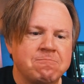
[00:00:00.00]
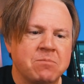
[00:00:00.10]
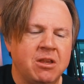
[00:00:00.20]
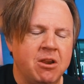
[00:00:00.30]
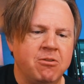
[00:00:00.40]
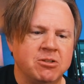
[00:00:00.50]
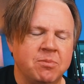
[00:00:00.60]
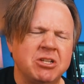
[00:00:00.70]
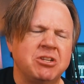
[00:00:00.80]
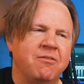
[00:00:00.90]
You know, there's a
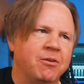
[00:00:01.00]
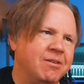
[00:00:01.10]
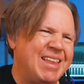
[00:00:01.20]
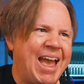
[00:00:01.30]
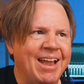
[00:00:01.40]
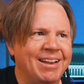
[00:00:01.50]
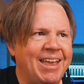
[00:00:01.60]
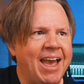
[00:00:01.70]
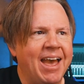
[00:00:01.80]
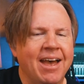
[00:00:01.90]
bunch of different
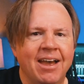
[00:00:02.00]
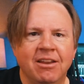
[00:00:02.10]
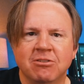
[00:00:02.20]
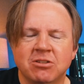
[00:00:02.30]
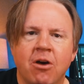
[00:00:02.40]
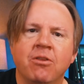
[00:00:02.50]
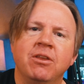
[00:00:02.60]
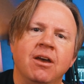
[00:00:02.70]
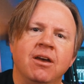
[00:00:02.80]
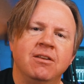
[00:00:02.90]
dad-gad. There's all
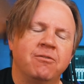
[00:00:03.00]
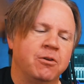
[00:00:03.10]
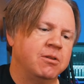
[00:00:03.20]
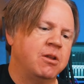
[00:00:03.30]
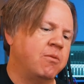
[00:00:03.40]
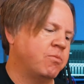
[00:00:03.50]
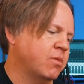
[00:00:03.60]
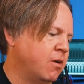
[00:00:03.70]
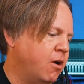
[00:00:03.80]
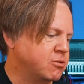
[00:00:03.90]
the different
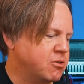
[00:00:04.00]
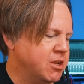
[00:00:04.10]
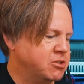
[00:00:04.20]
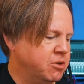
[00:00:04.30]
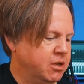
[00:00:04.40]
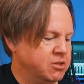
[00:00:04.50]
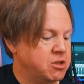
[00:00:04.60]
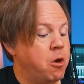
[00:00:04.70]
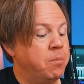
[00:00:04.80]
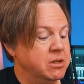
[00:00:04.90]
alternate tunings,
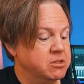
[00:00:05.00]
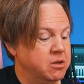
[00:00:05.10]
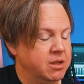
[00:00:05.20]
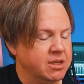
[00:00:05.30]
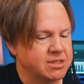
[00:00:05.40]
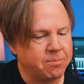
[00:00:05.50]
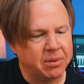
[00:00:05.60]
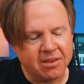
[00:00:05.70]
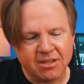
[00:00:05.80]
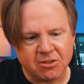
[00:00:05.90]
open tunings. I
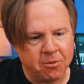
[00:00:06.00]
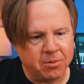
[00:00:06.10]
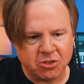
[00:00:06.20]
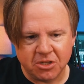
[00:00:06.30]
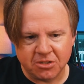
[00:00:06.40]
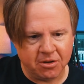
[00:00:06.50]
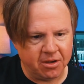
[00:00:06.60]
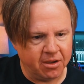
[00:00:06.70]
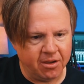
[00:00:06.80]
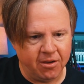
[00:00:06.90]
play this open G
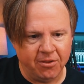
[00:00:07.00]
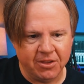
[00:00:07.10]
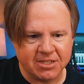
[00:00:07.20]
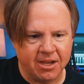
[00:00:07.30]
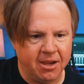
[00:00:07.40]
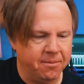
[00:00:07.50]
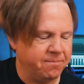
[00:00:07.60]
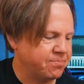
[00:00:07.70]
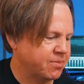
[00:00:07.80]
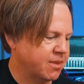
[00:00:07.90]
tuning all the
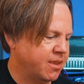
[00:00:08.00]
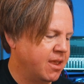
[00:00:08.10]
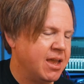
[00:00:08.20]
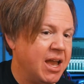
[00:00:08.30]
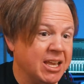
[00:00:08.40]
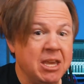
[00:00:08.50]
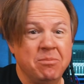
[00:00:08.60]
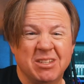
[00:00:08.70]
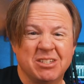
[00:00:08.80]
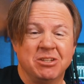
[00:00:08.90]
time. I keep
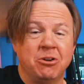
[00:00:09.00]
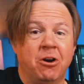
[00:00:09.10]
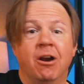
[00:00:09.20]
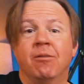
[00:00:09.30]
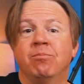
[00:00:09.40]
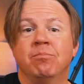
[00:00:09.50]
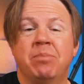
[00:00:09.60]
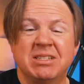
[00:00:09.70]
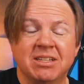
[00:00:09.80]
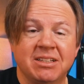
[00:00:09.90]
this guitar
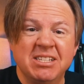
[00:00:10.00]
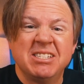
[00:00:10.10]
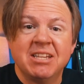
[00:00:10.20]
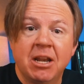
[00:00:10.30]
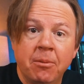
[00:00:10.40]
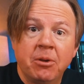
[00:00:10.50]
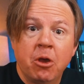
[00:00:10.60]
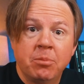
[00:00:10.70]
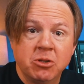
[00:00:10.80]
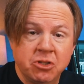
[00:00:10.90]
basically set up in
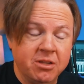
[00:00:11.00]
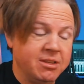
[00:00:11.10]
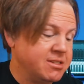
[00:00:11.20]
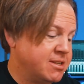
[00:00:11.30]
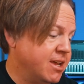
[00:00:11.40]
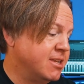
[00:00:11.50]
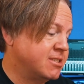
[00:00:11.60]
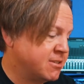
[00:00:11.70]
open G these days.